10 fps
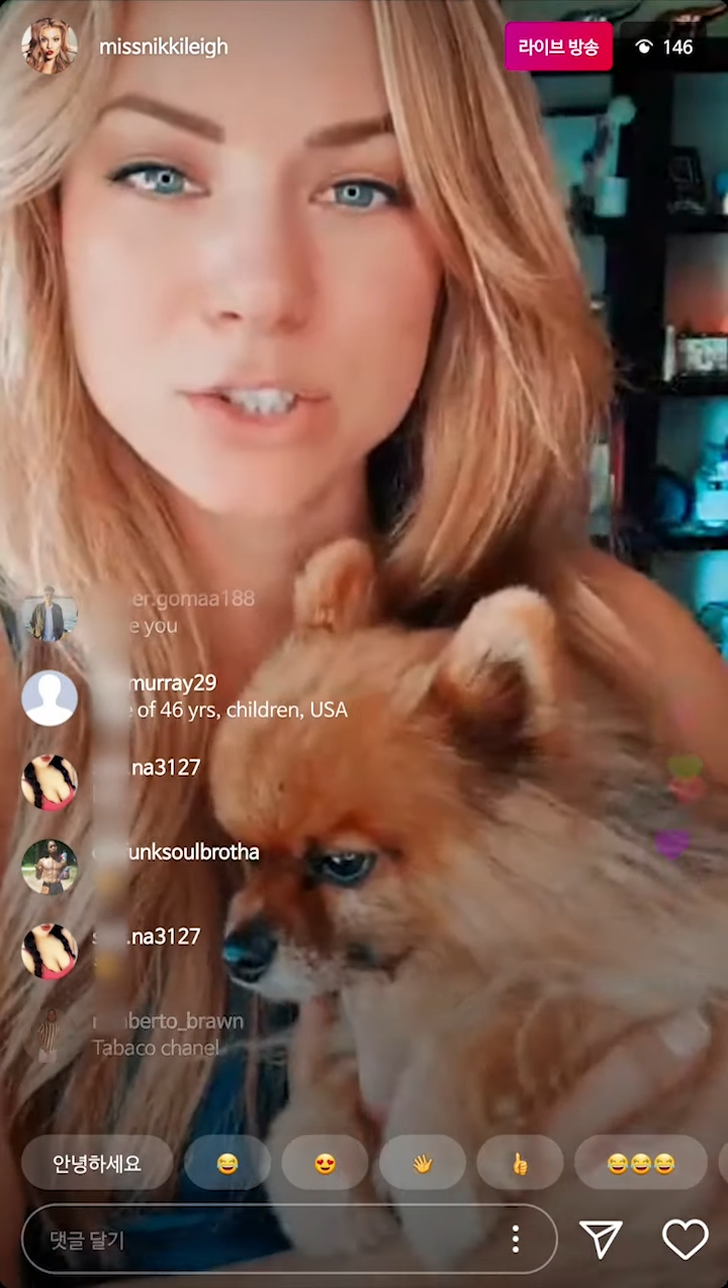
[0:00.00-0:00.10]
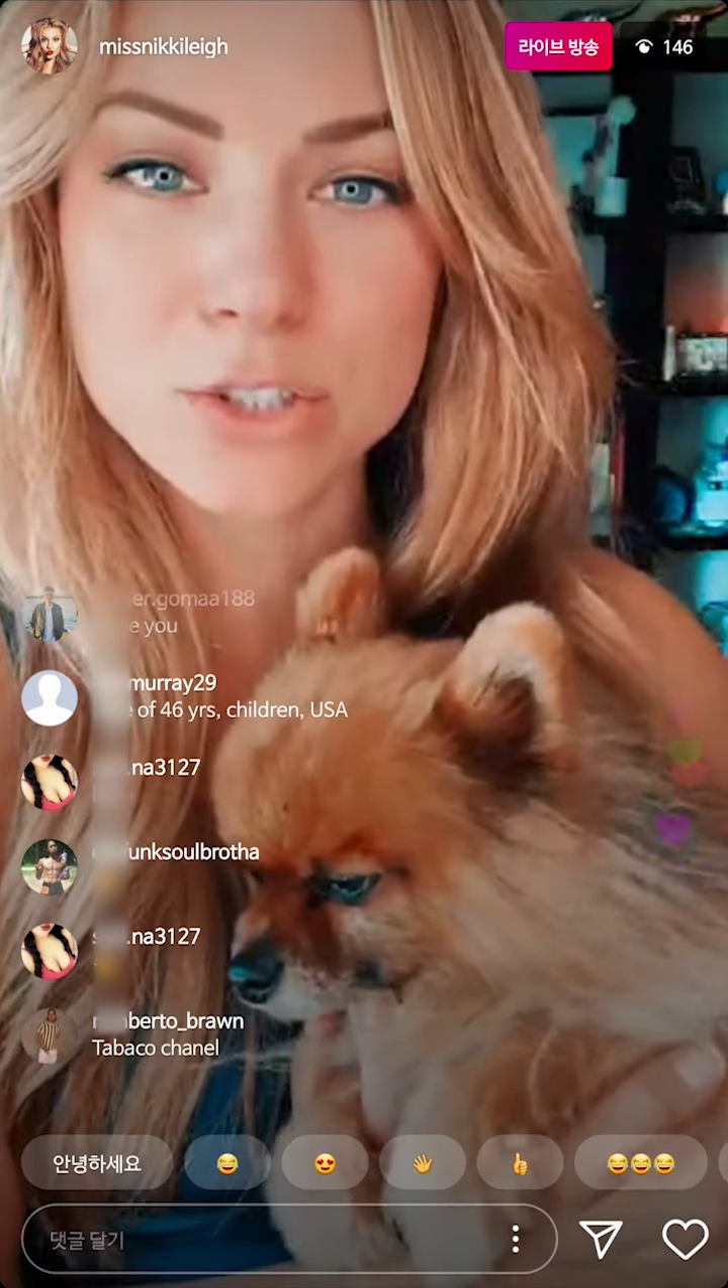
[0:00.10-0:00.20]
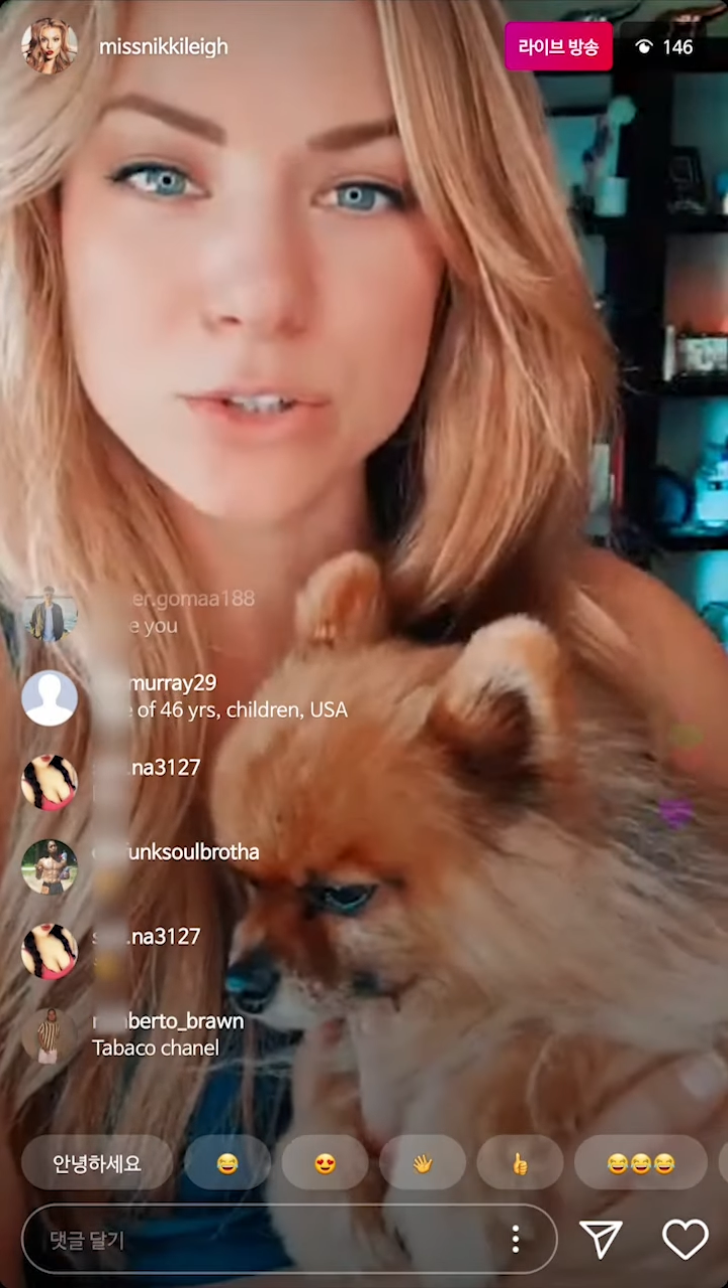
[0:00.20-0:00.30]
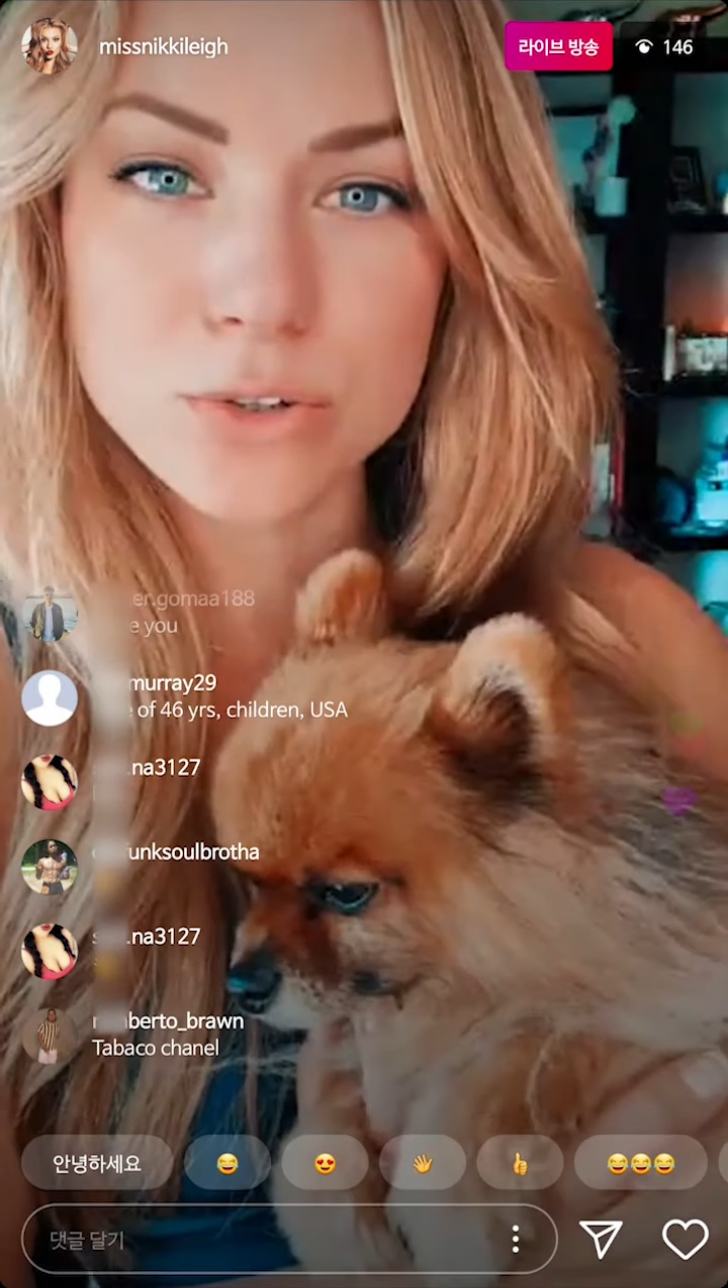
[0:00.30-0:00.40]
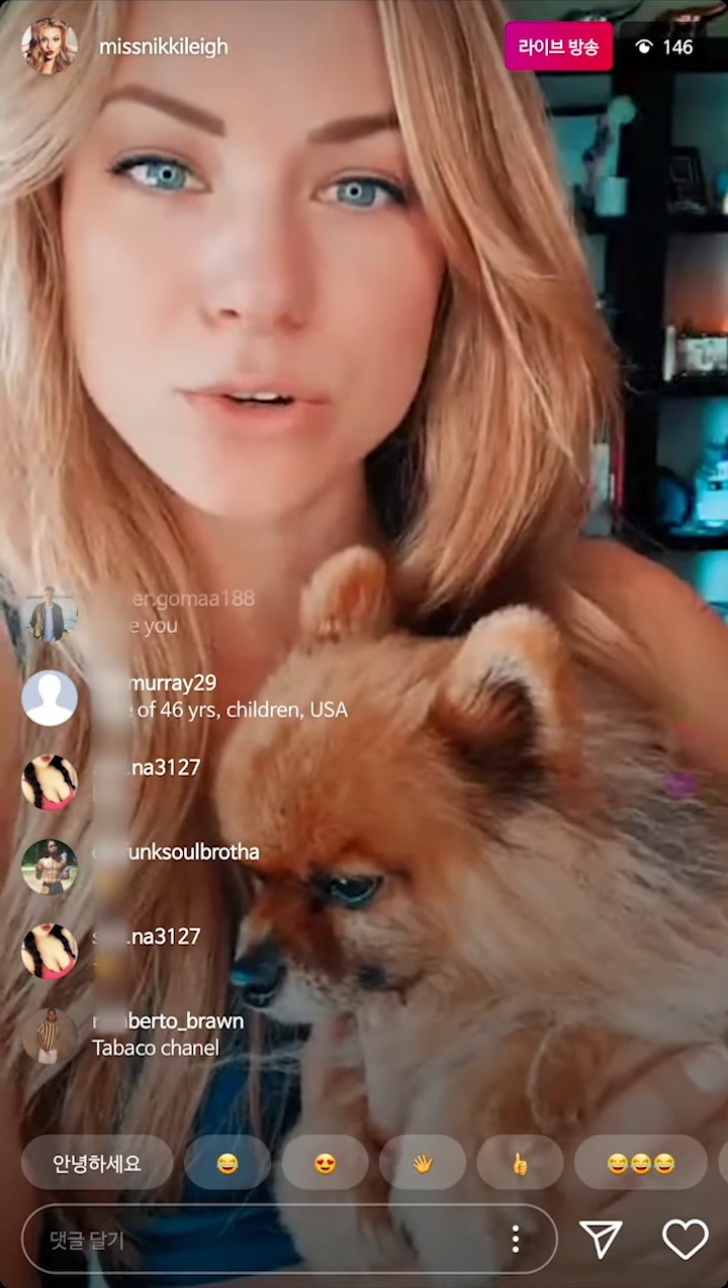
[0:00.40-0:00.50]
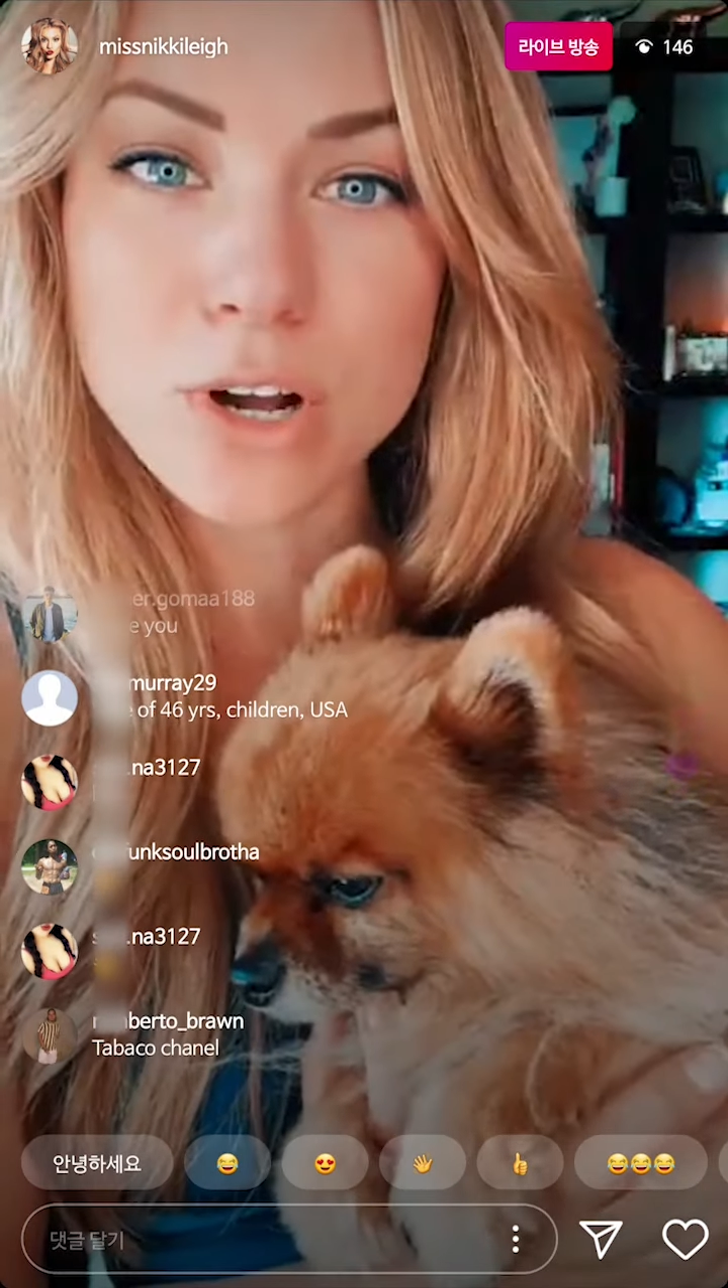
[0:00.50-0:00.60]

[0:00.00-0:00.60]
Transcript: Two,